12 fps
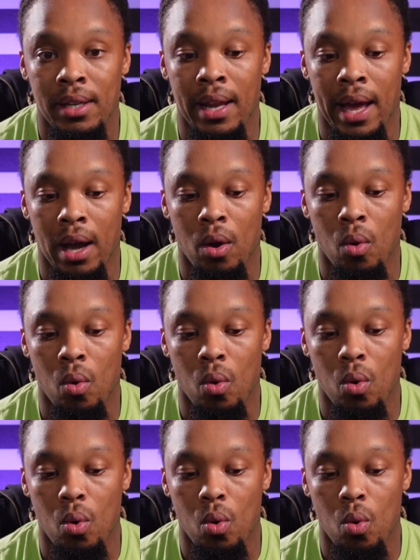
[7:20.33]
Now,
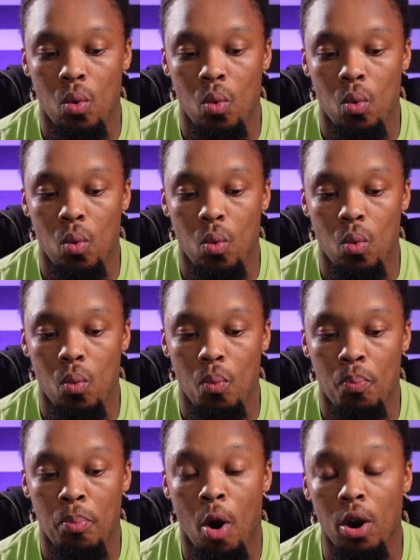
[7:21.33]

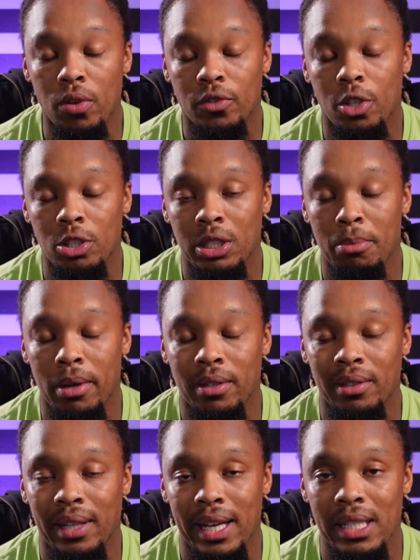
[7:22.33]
part of charging the
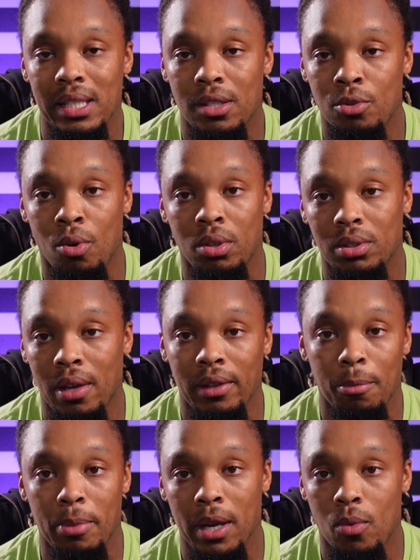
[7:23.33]
battery lights, you also have
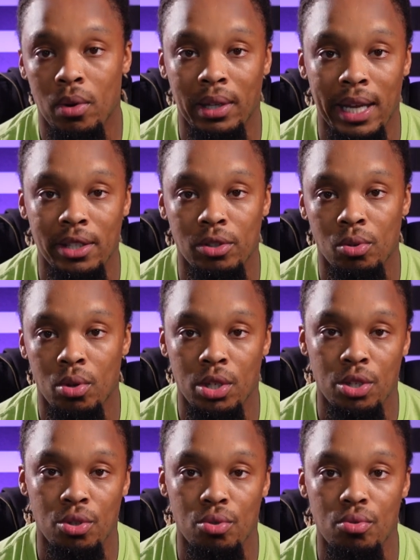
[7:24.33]
to pick what lights you're going to
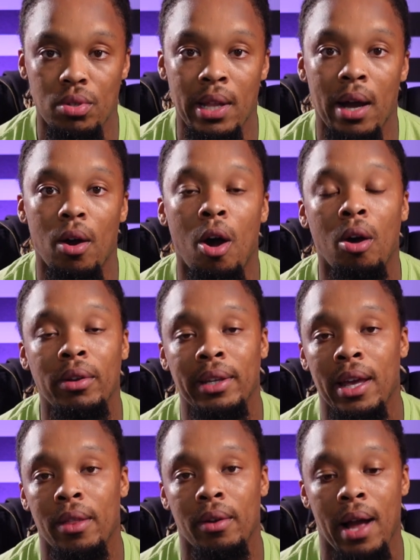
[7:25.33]
use. Now,
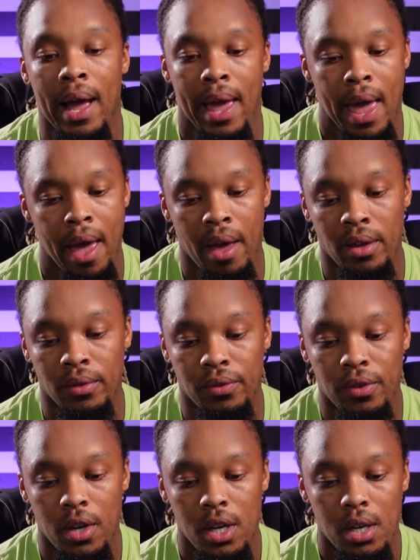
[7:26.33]
altogether, I
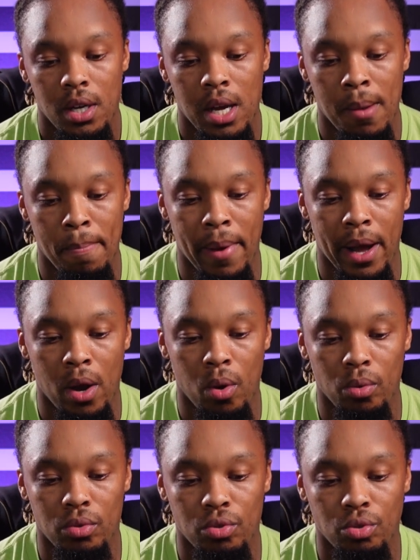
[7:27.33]
have
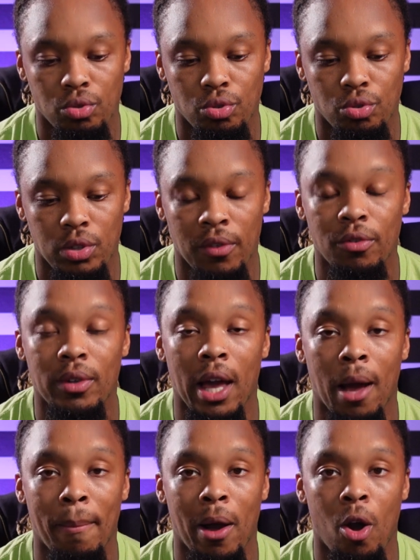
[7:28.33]
about, if you
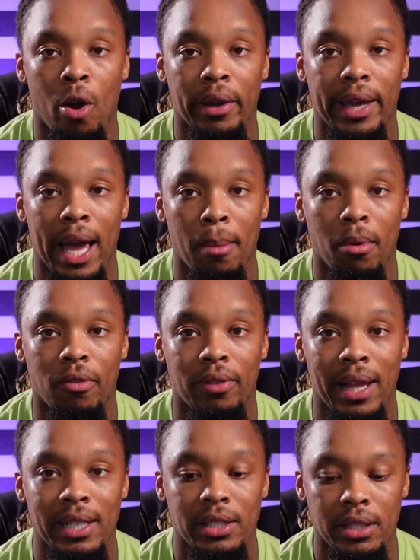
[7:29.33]
count my on-camera
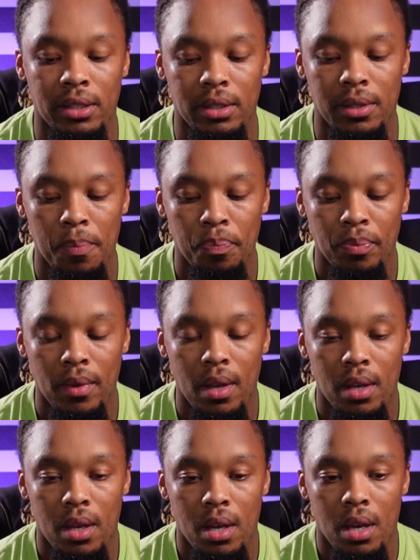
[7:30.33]
flashes,
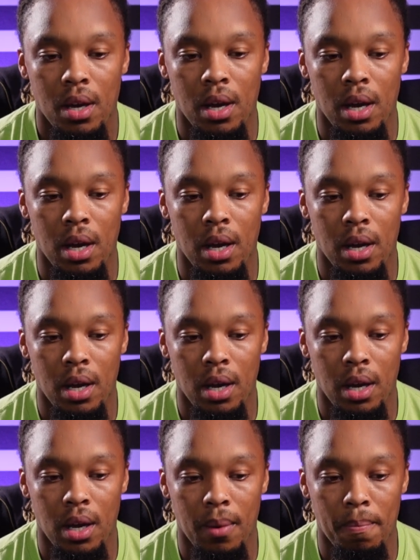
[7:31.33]

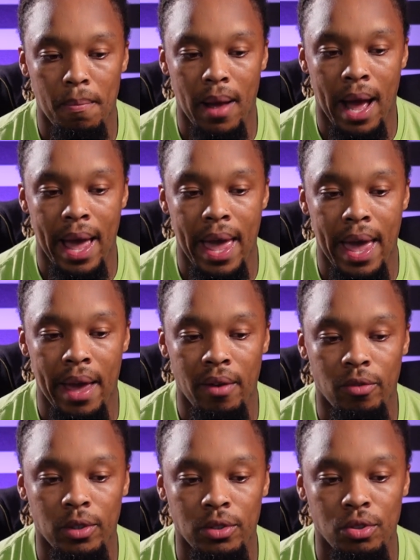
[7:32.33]
I
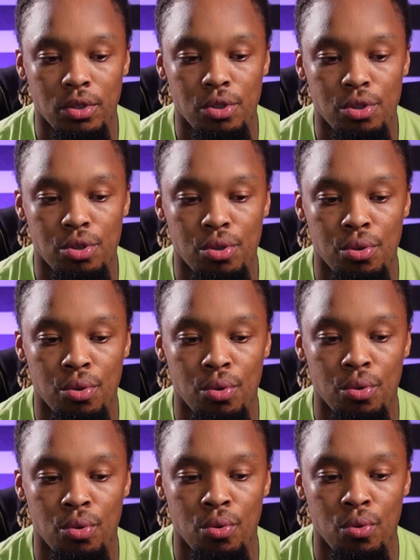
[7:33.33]
have 1,
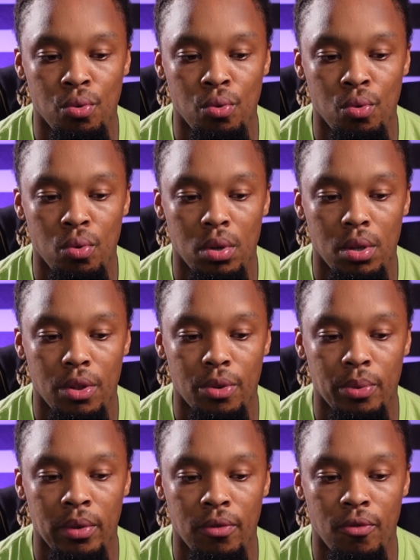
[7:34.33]
2,
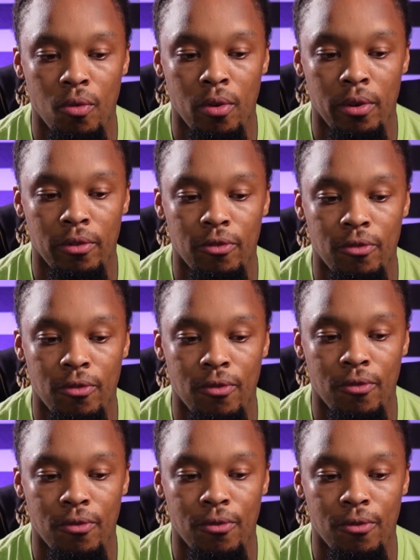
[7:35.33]
3, 4,
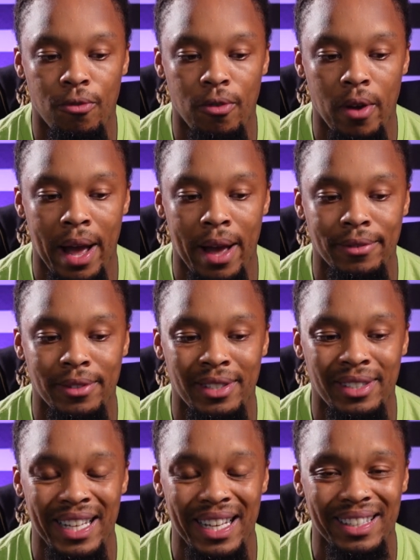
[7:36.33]
5,
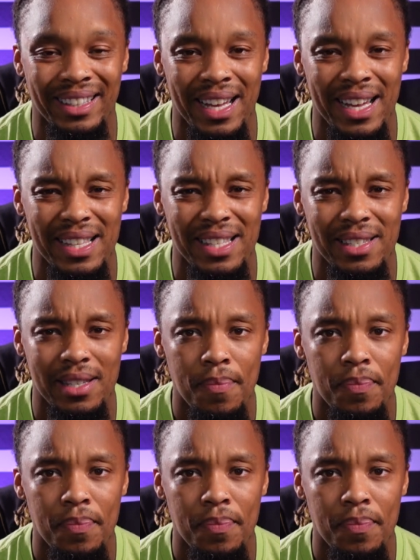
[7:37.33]
6 lights.